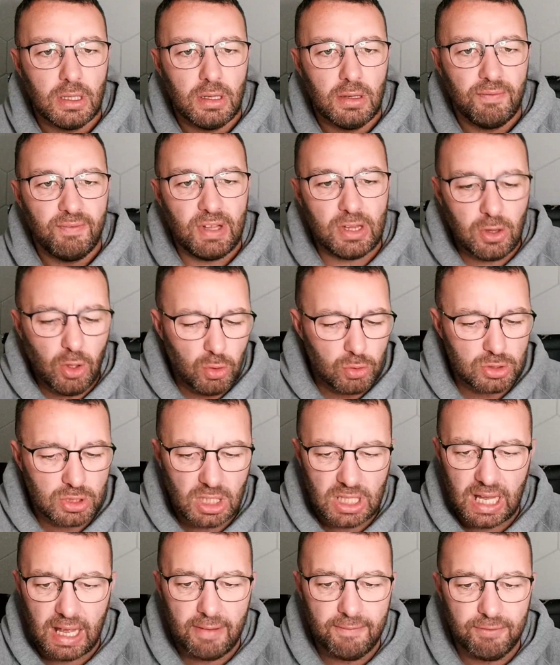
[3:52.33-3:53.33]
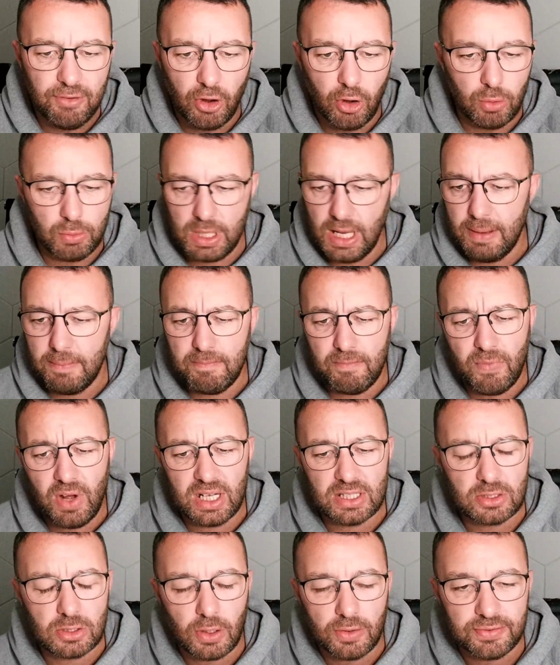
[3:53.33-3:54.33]
They looked at it and thought, yep,
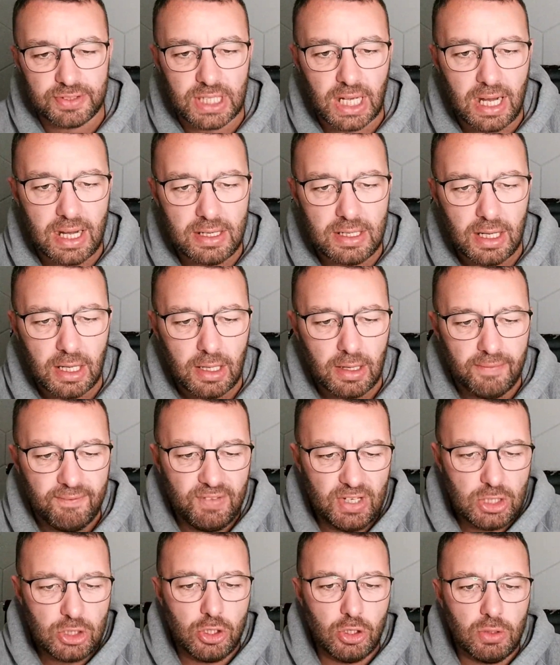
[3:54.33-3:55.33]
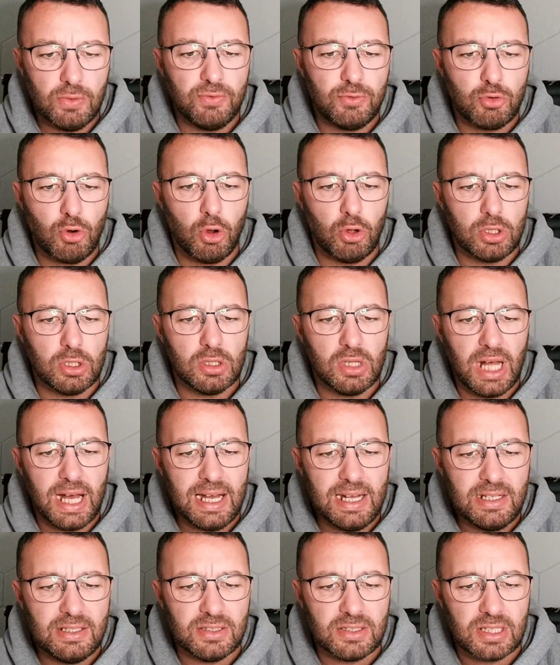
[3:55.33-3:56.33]
that's offside. They should have drawn the
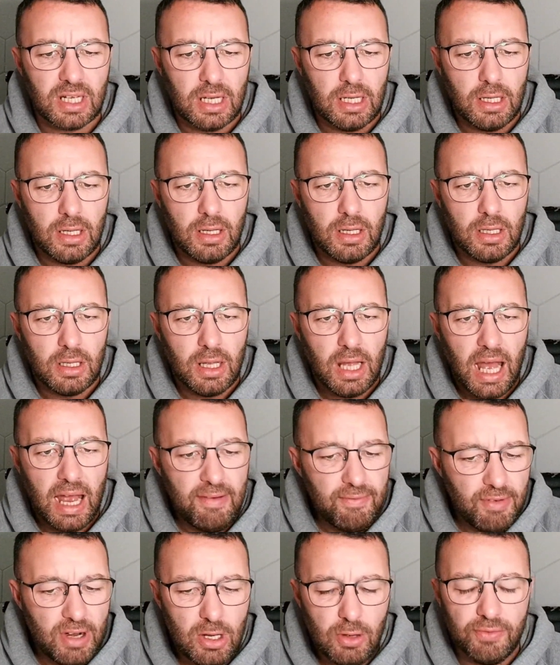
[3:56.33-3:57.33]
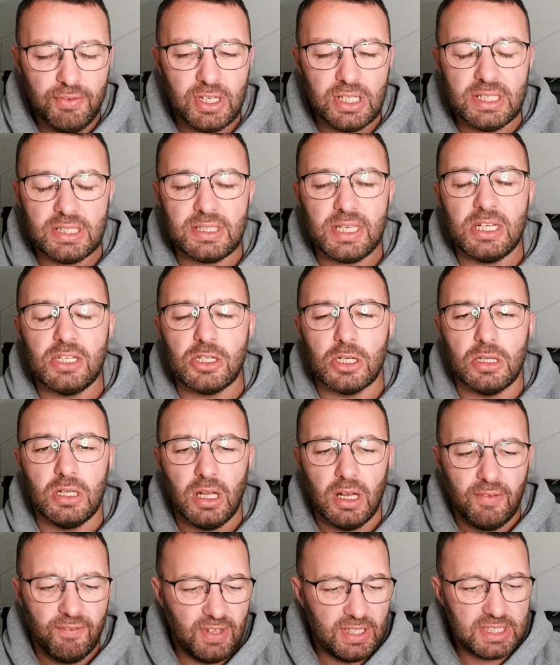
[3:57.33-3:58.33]
lines. Every other decision,
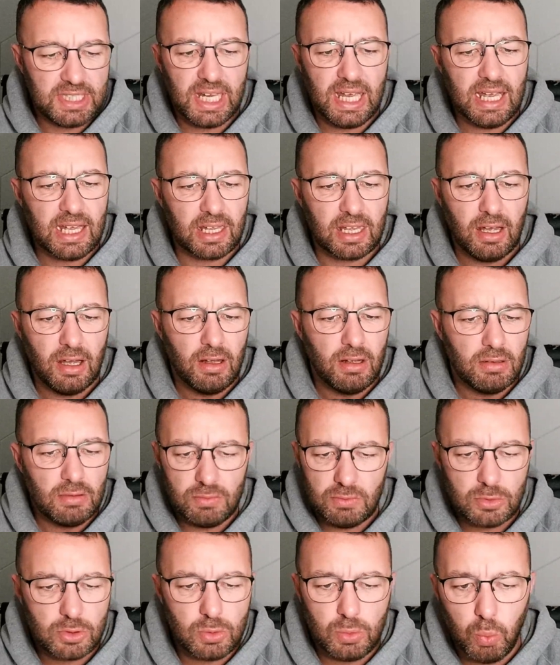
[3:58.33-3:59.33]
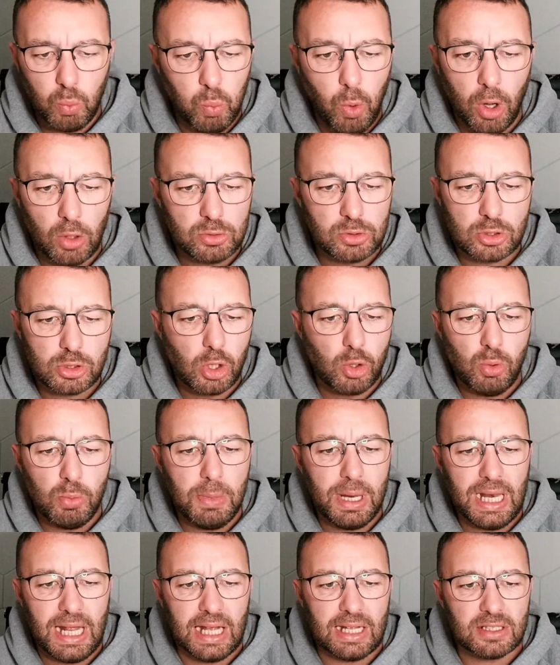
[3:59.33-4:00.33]
they take 1-2
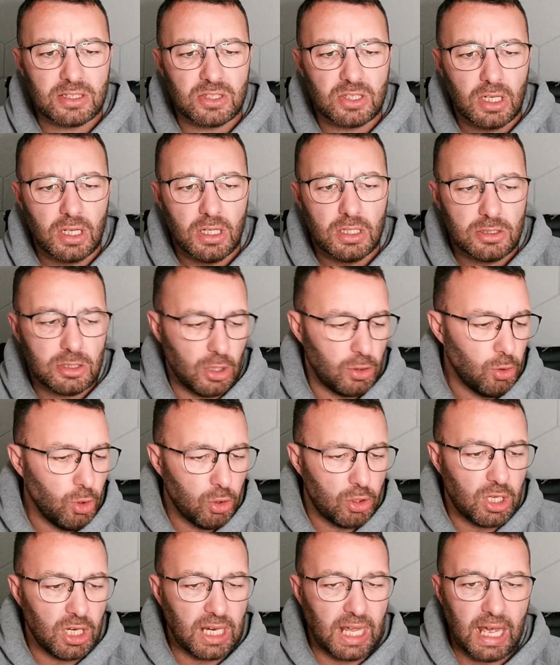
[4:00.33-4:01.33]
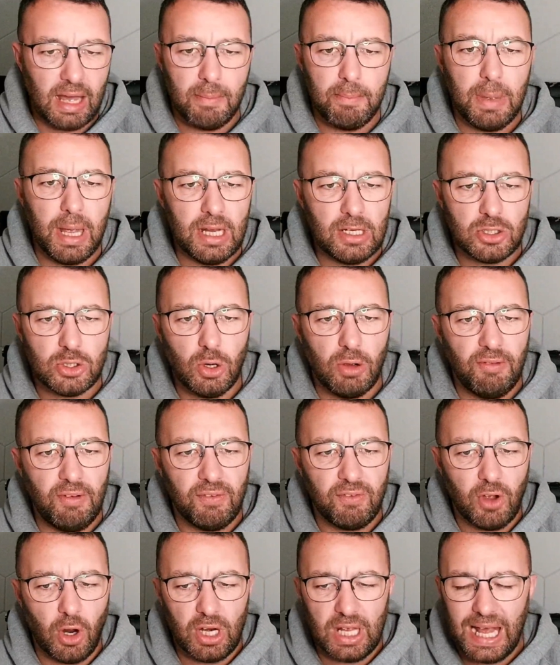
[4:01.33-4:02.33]
minutes to look at it and make sure they've
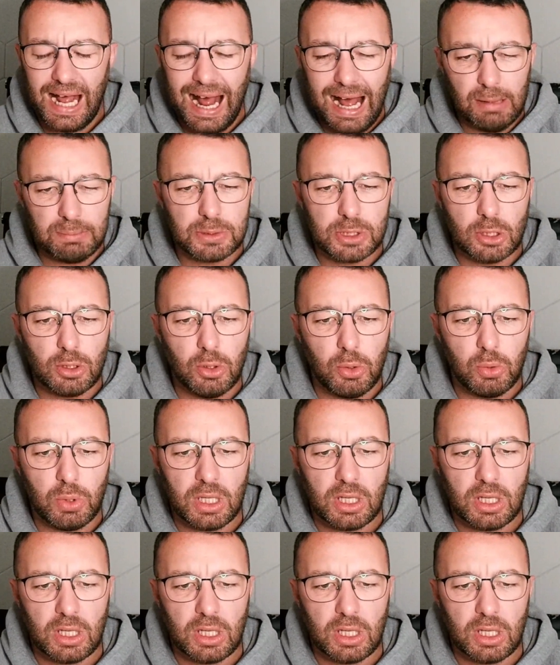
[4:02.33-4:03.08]
got it absolutely